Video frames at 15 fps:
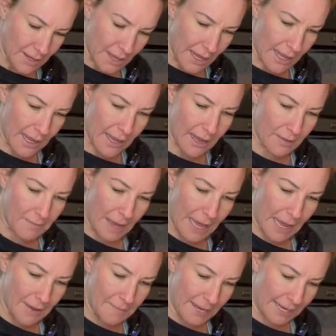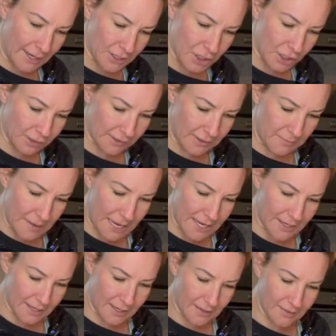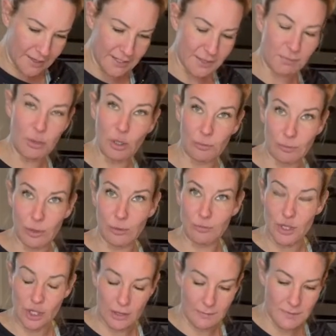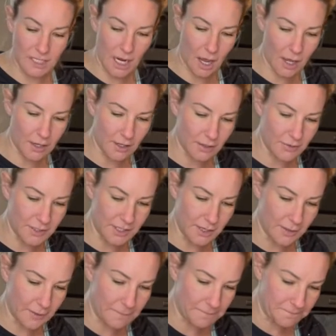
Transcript: I'm actually making these boom boom shrimp tacos here.